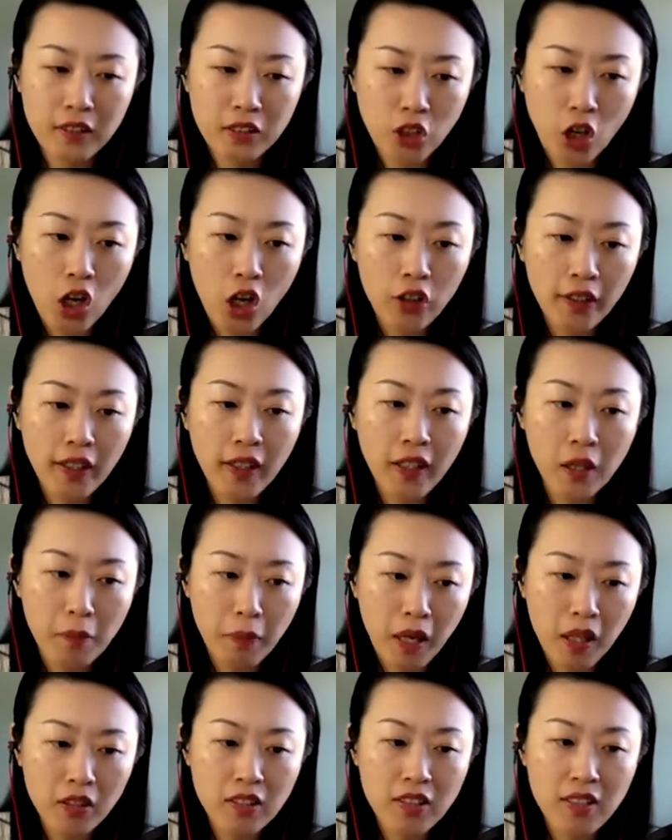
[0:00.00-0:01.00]
talking
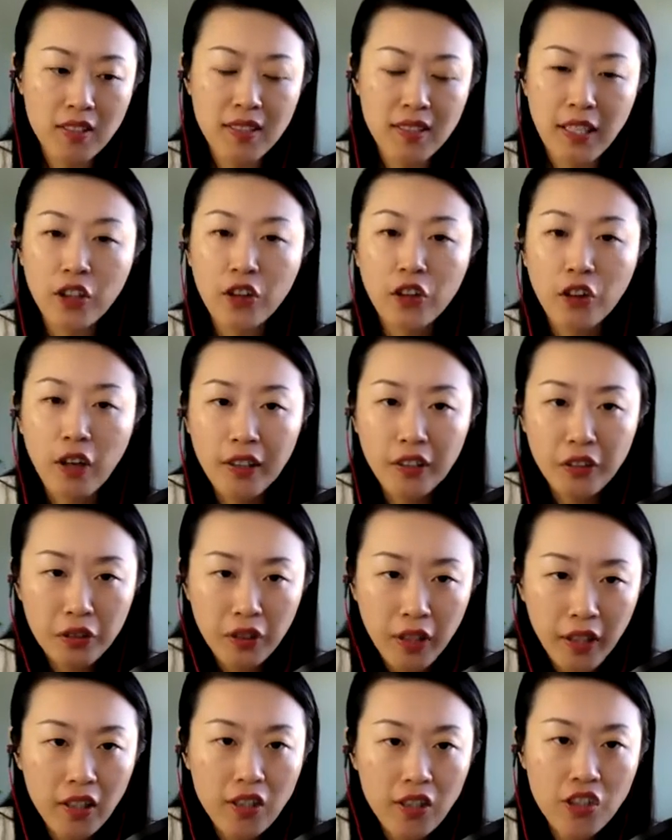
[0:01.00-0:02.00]
about the
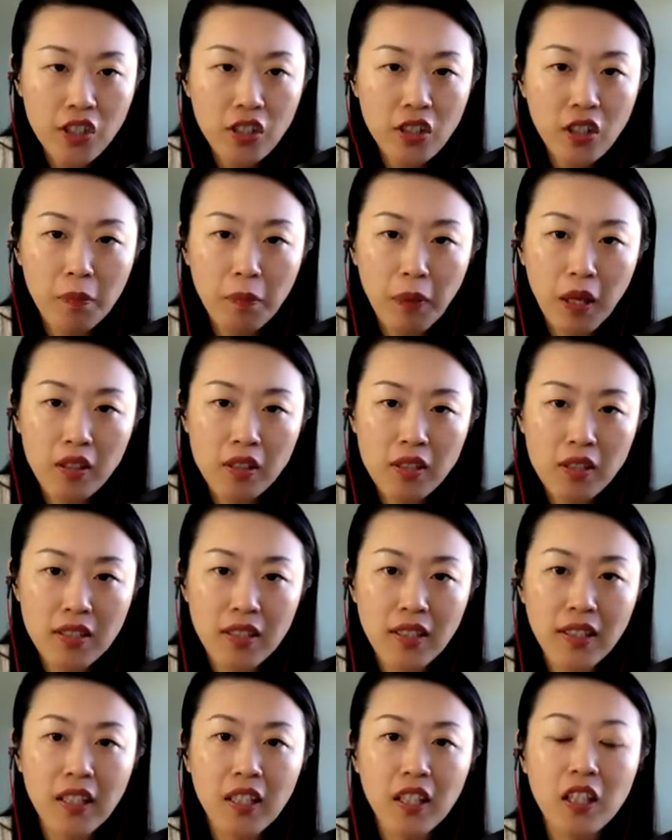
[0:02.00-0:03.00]
psychoeducation about
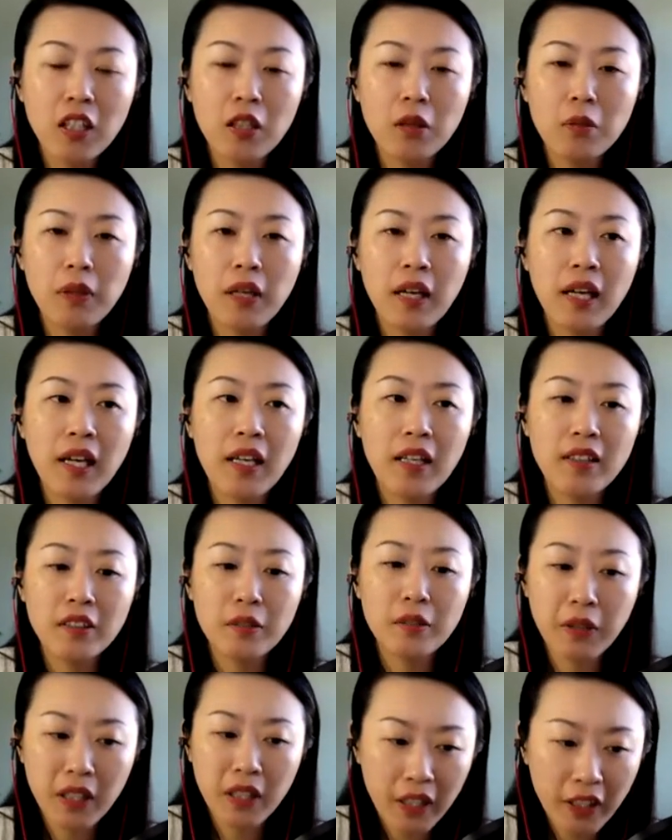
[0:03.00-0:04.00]
sleep
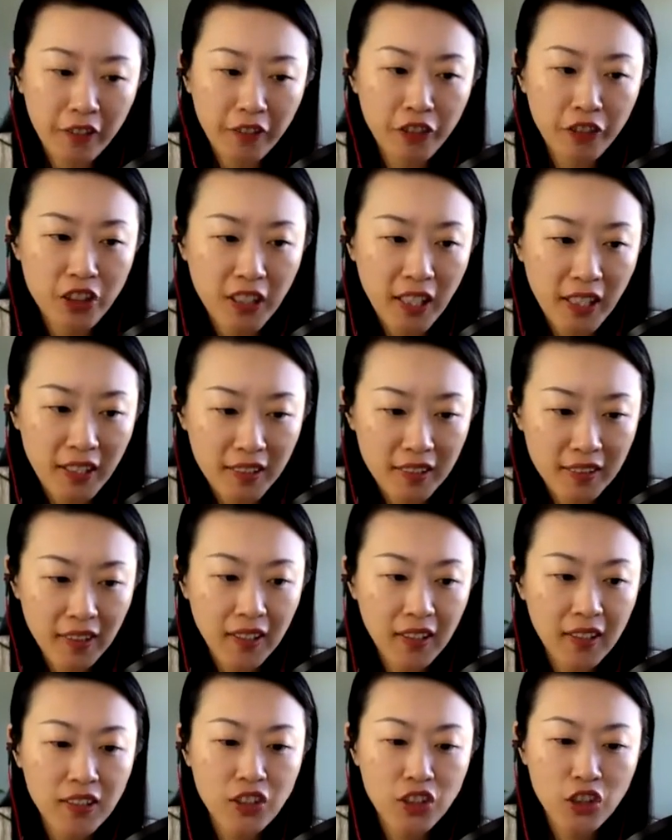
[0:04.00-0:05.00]
and behavioral
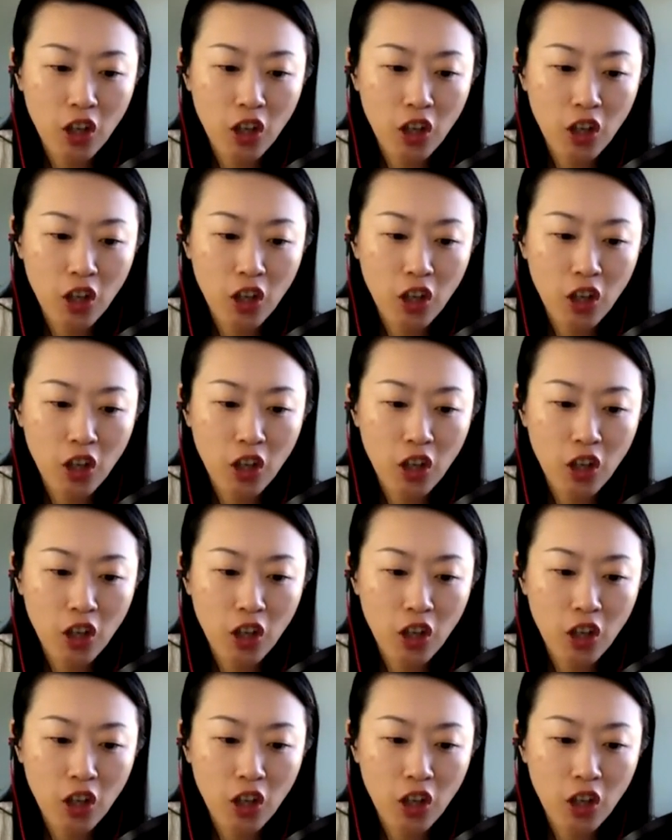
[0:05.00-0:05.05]
techniques,